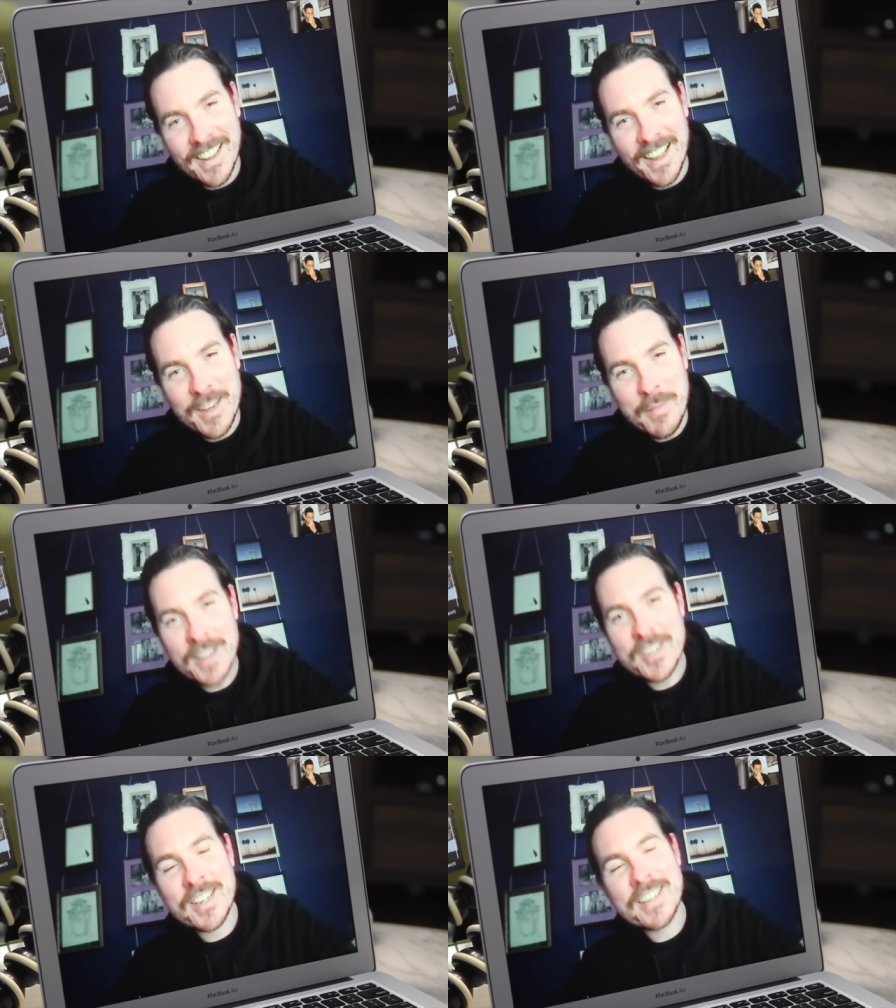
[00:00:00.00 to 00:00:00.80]
And you
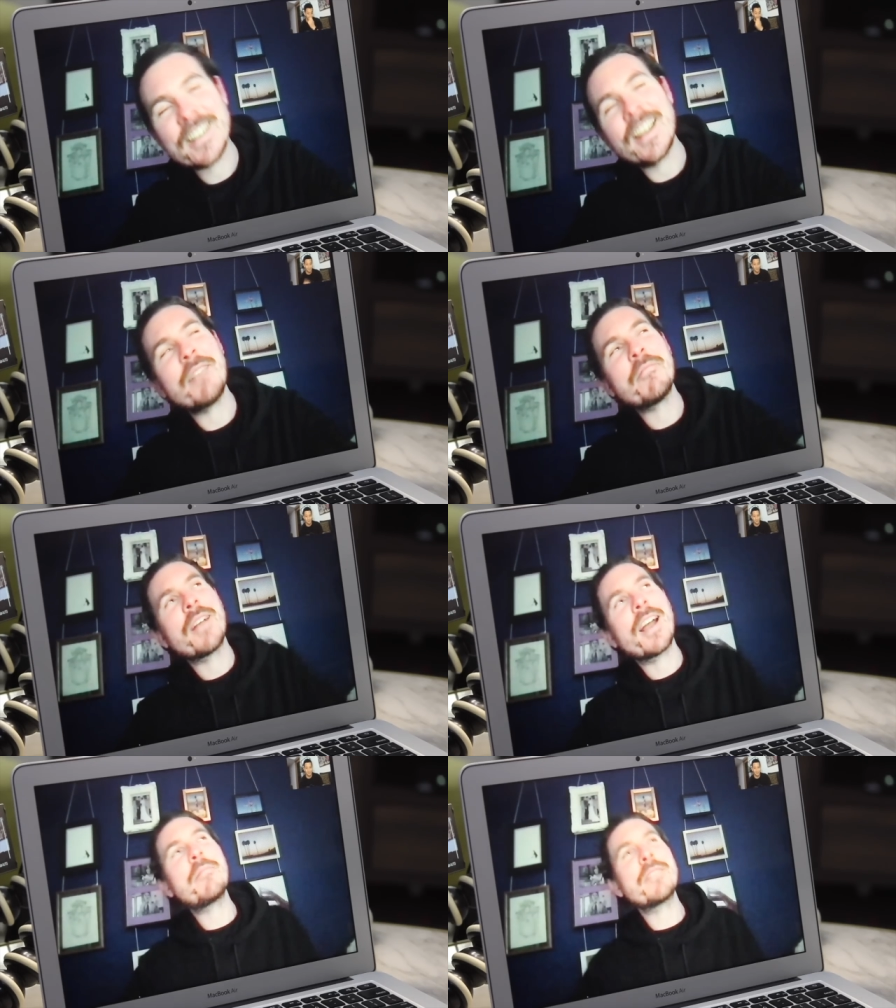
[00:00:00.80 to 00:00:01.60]
mentioned um,
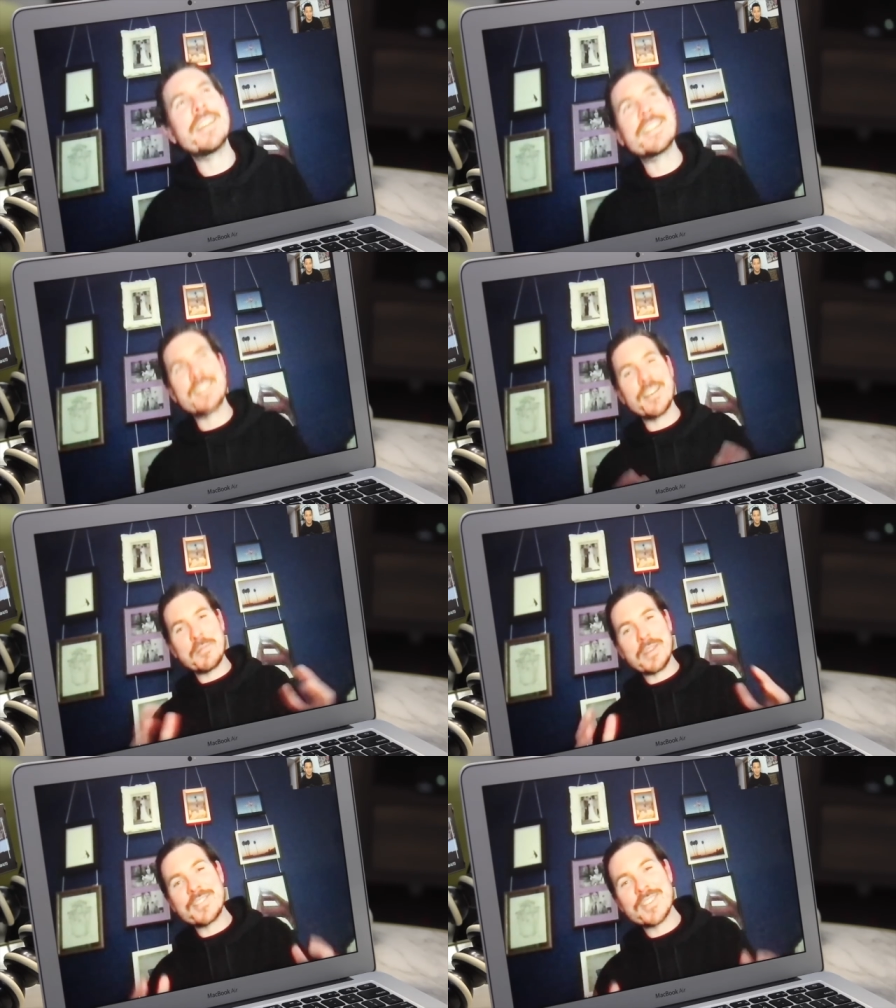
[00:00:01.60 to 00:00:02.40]
a couple of things that
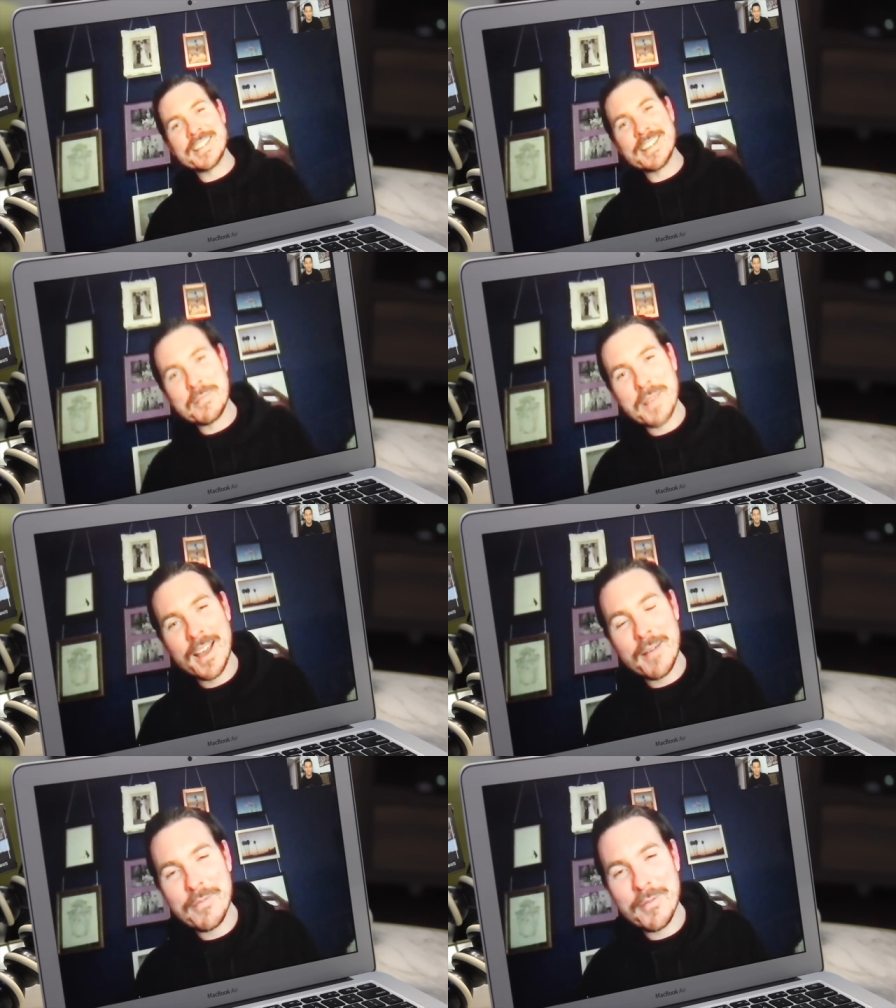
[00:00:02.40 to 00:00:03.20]
would be interesting to
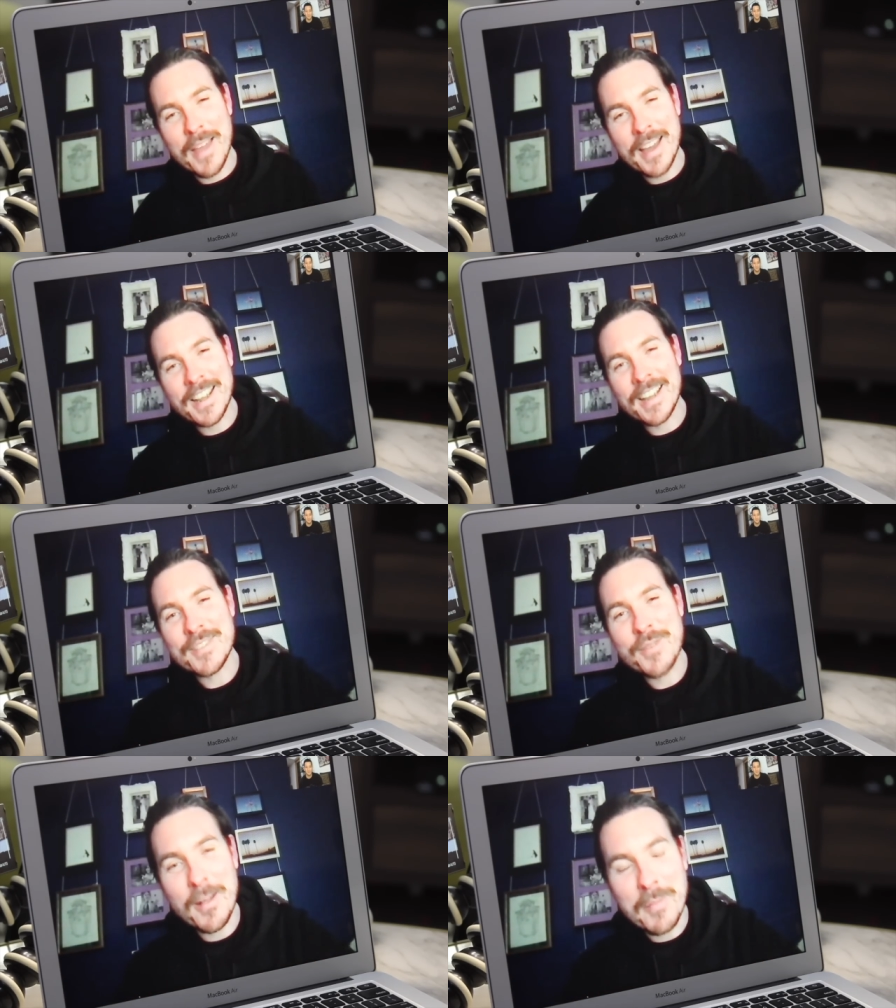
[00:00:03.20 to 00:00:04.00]
pick up from that day
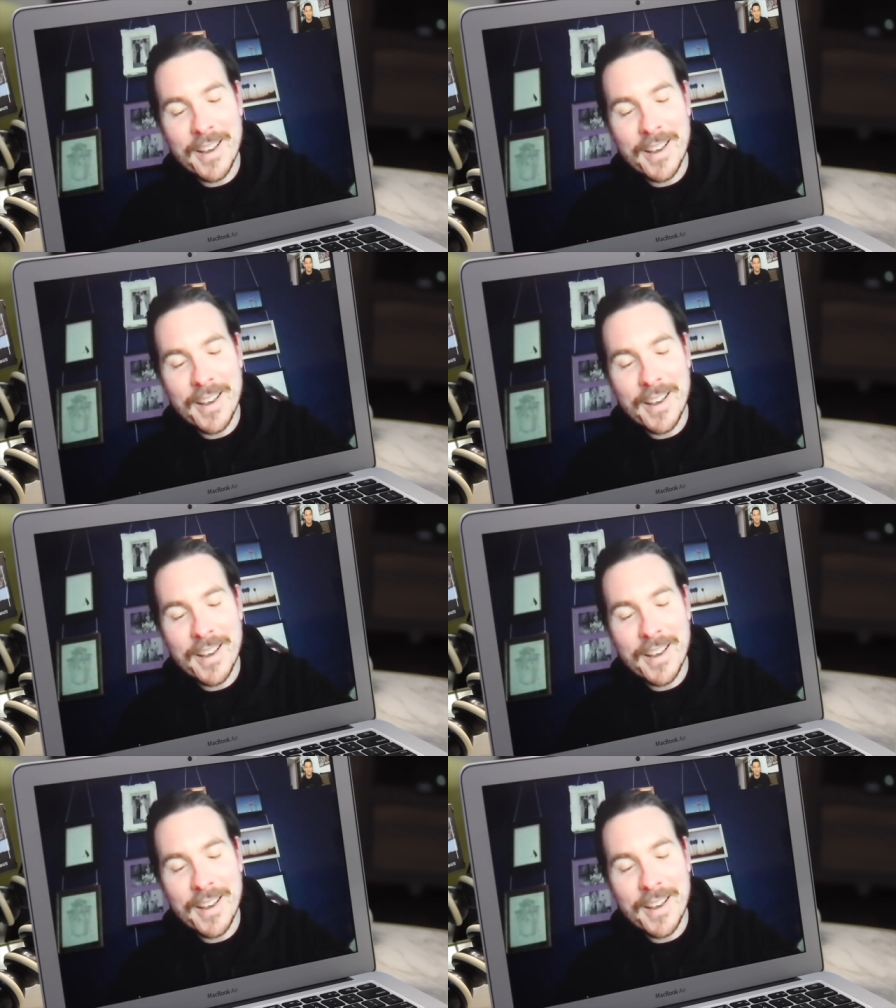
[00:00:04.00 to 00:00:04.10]
as well.